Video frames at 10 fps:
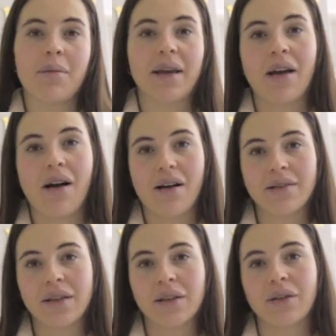
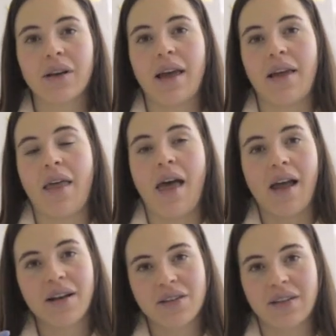because you can
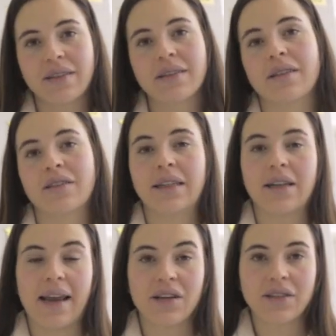adjust
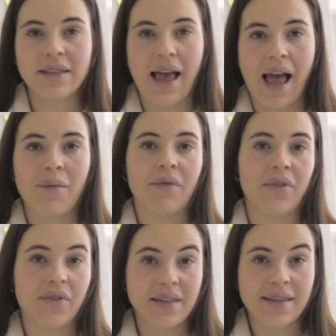gelation time
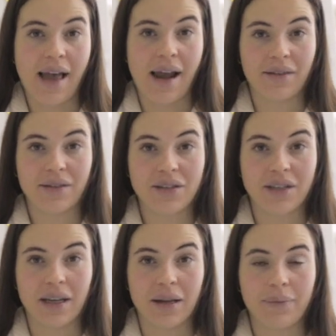with this hydrogel.